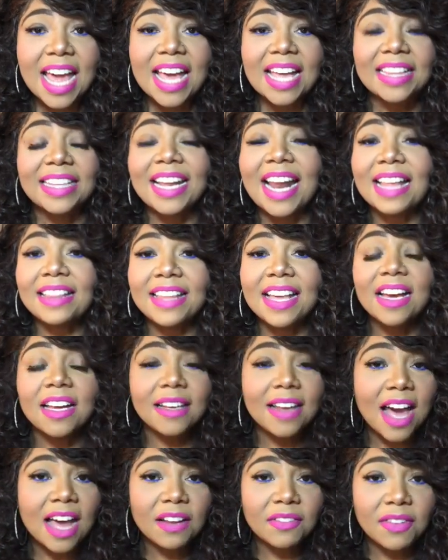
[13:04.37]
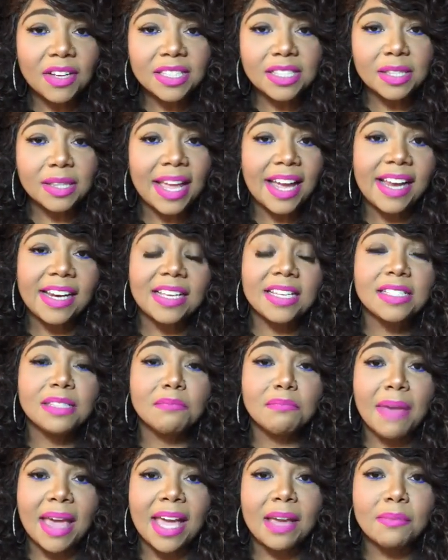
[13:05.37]
that I think a lot of us ladies
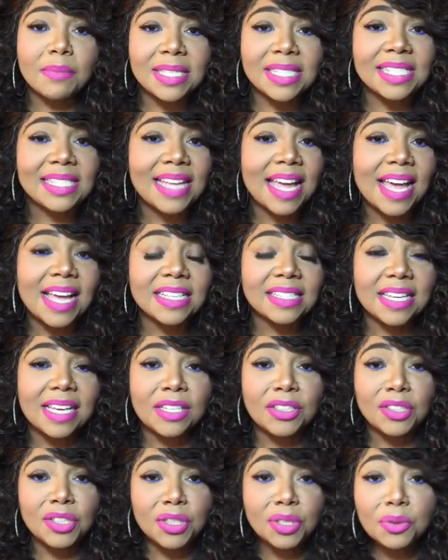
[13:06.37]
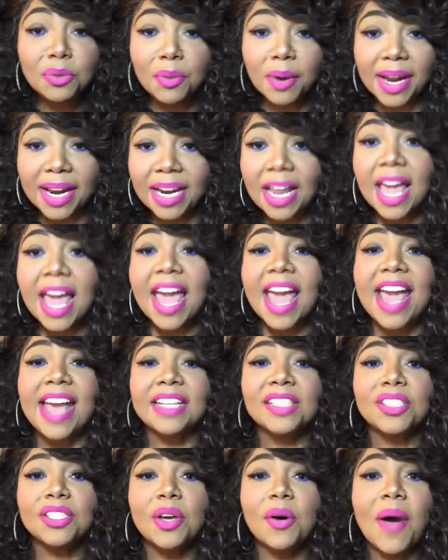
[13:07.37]
make mistakes in doing.
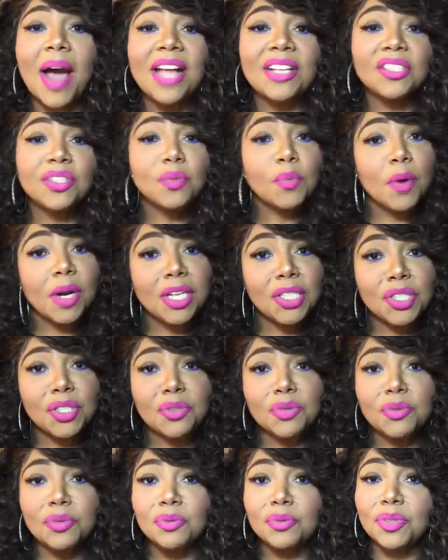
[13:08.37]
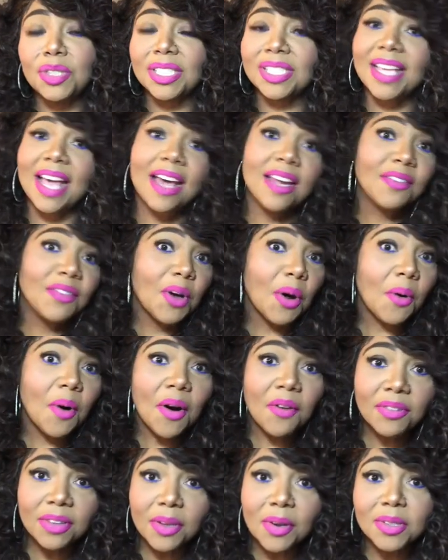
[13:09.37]
And so I just wanted to just kind of go
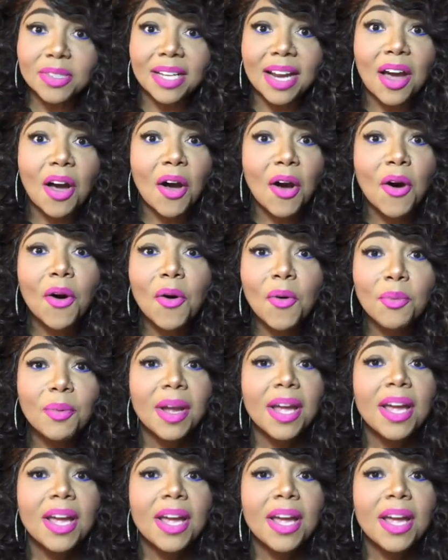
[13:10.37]
over those, and I hope